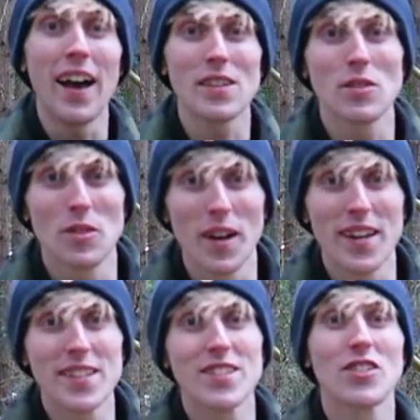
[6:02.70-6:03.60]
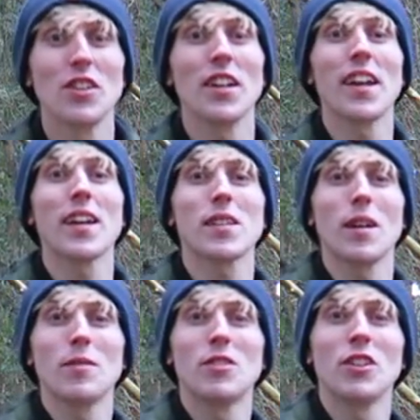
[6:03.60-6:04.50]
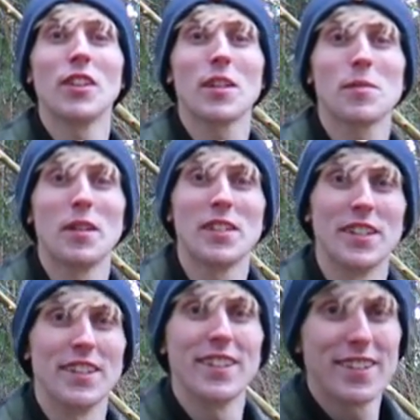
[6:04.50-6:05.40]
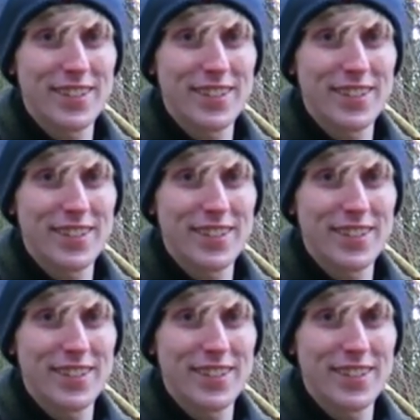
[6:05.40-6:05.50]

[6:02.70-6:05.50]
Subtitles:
As always, tune in next time to join the expedition.